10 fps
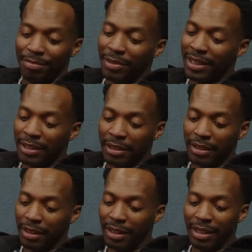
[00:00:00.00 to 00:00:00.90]

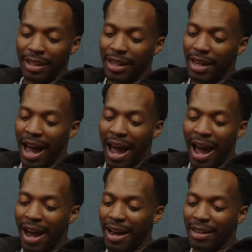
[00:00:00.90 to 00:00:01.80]
listen,
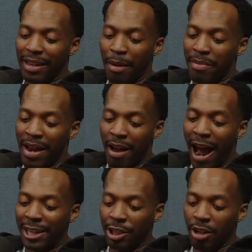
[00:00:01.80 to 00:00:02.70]

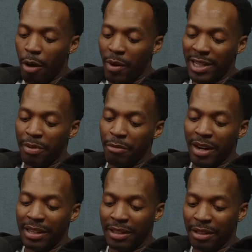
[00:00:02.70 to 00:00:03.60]
I should always be
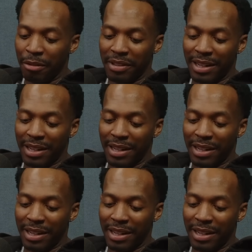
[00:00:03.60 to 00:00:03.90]
ready to do this.